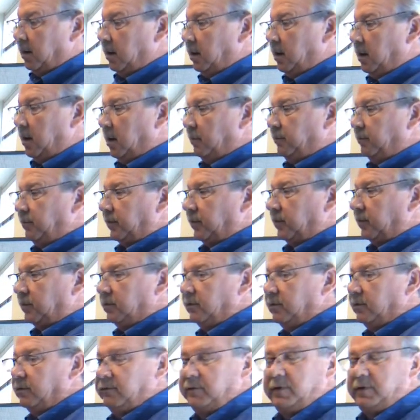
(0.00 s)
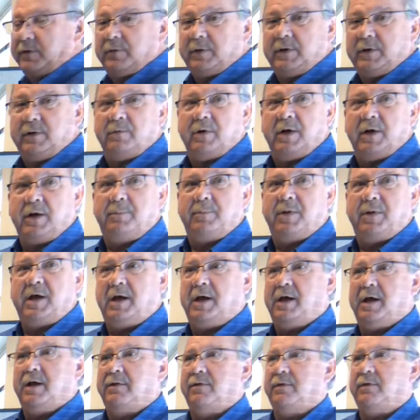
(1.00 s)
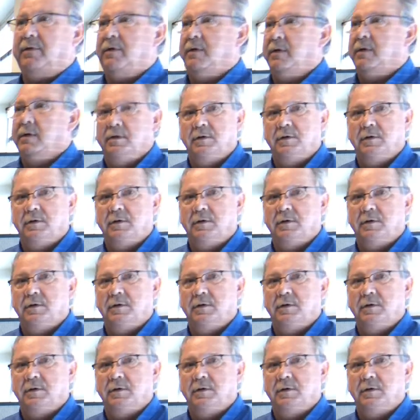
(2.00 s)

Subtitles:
up through the viewing ray path,